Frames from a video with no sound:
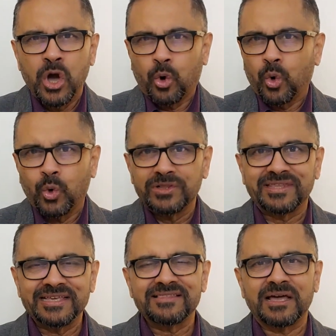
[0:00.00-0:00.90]
All
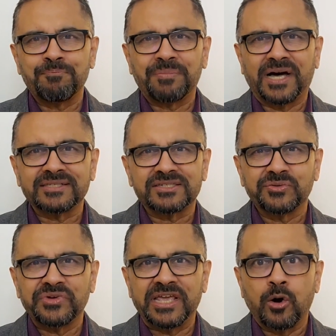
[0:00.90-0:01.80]
things are passed
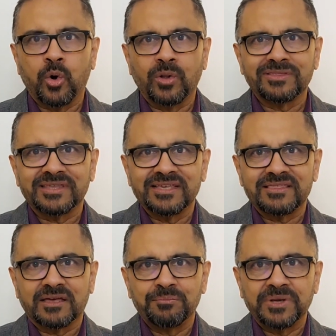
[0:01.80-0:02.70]
away. All
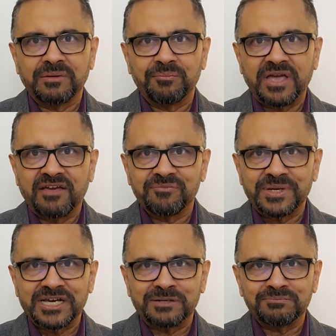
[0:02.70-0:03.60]
things have
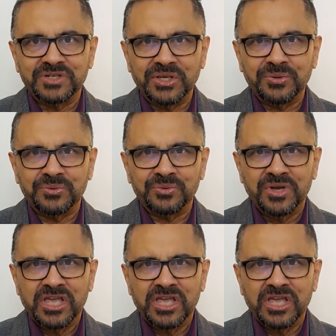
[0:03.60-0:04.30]
become new.